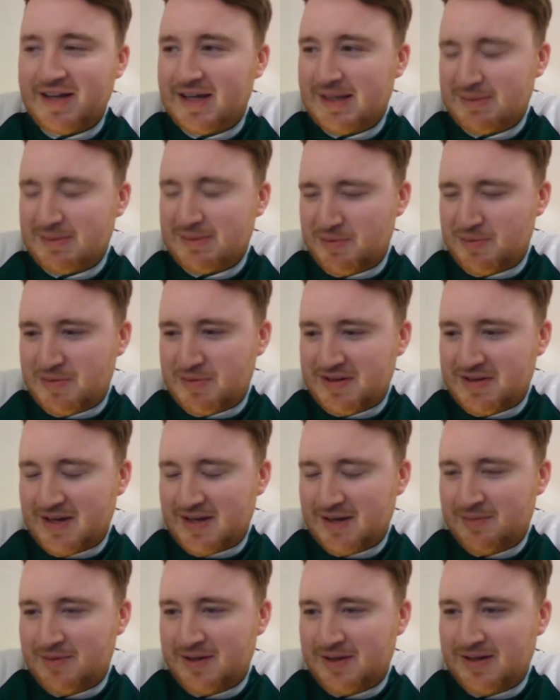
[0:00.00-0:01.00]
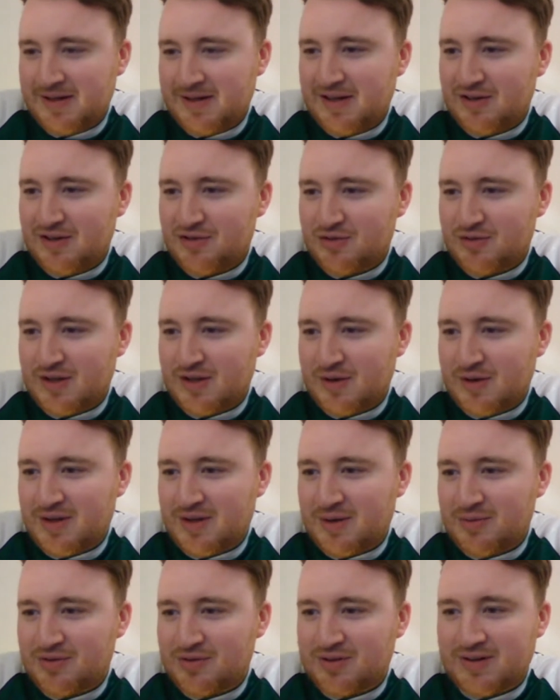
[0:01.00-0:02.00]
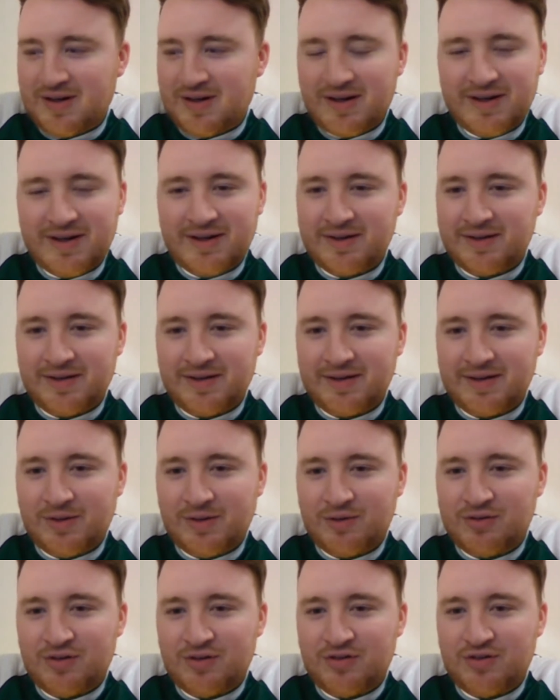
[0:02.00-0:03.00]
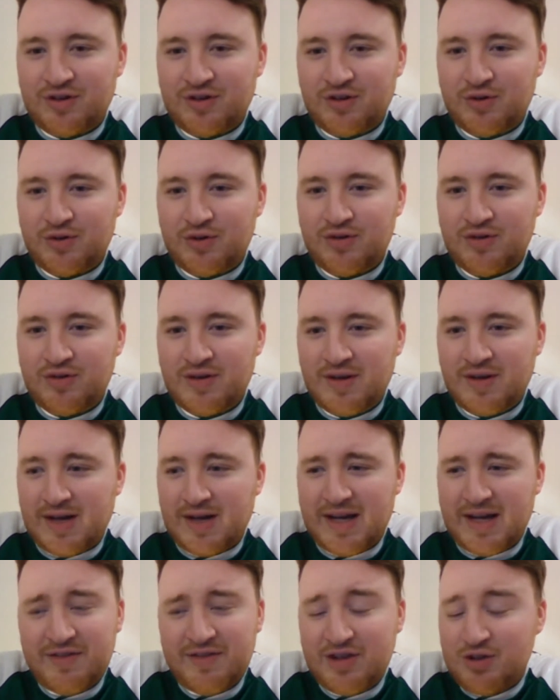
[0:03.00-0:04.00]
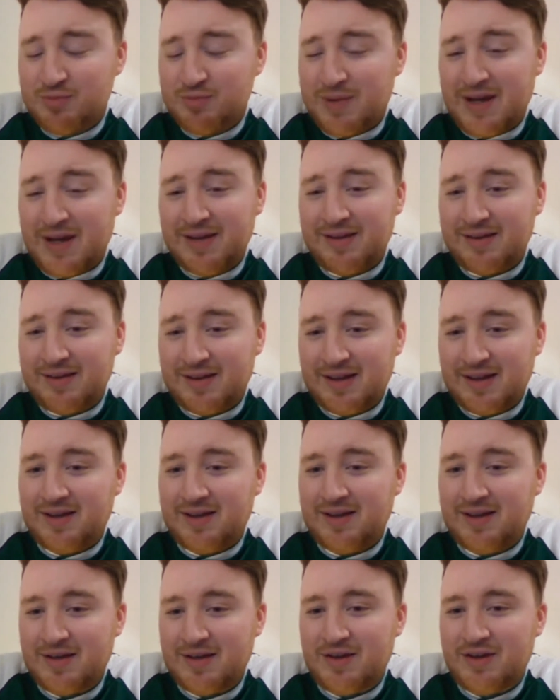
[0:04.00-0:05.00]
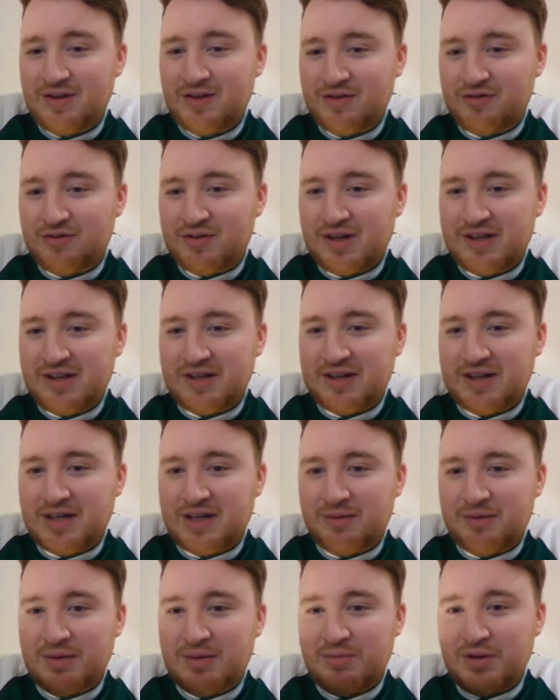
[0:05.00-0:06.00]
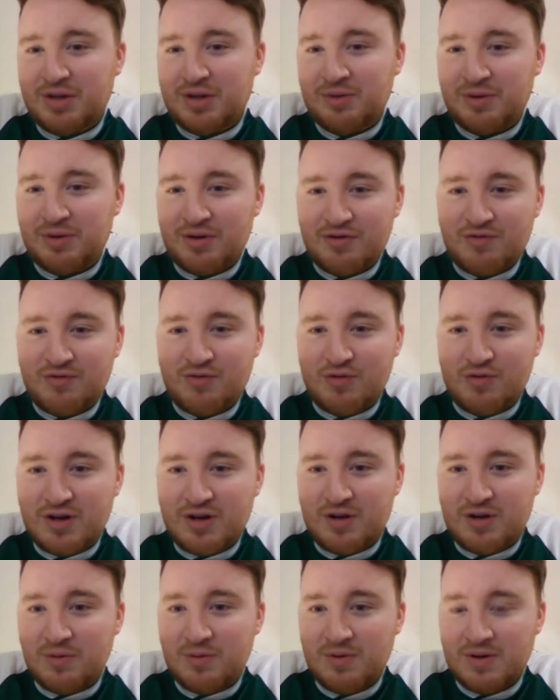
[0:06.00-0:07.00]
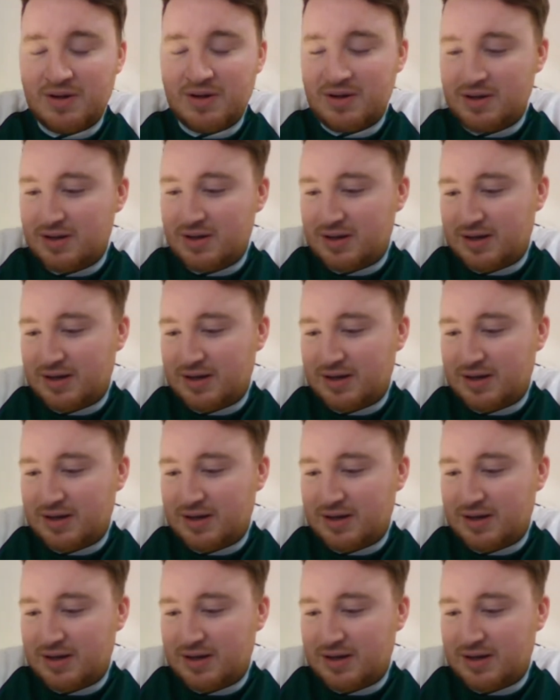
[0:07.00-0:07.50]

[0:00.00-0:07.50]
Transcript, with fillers: It came up on my timeline, eh? So that that was cracking. Like that was such Aye. a good. I never expected it, eh? Friday night away to Motherwell four 0 Aye.